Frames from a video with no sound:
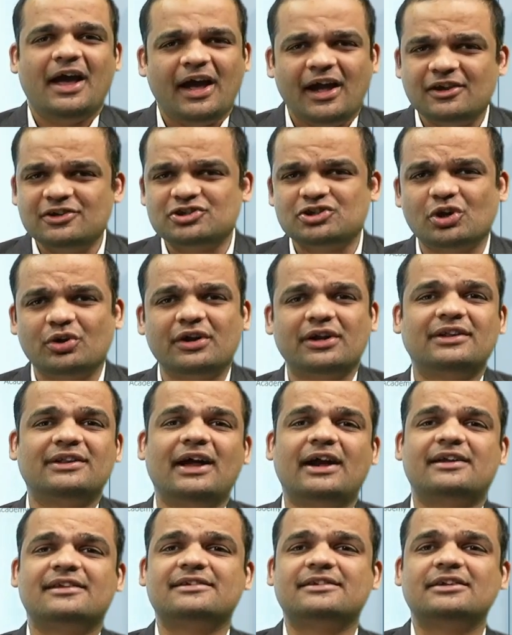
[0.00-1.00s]
ensuring
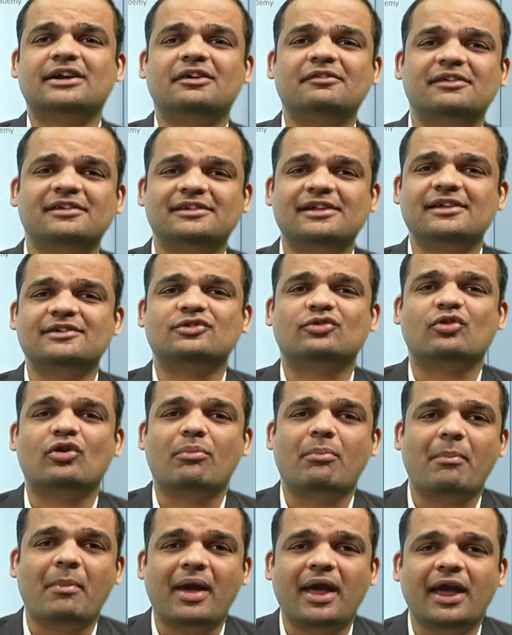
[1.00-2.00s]
that services
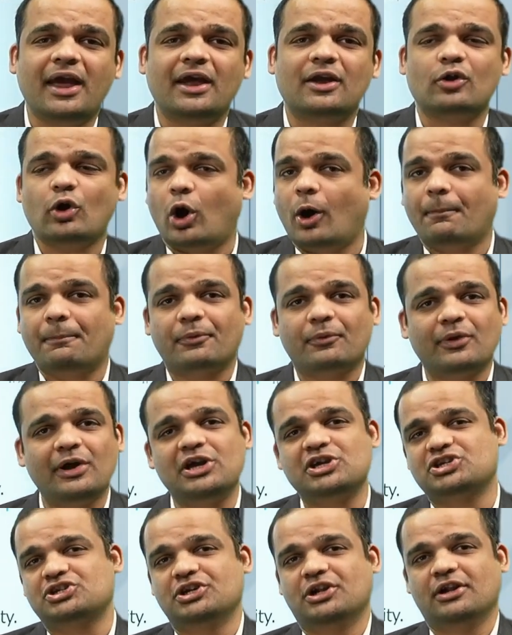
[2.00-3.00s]
remain
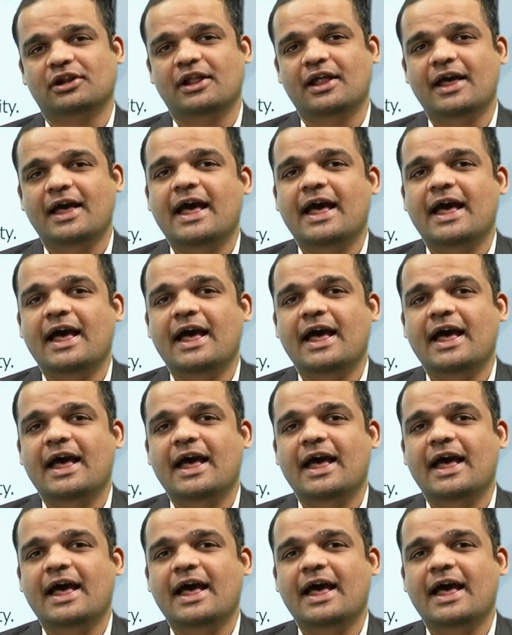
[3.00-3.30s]
operational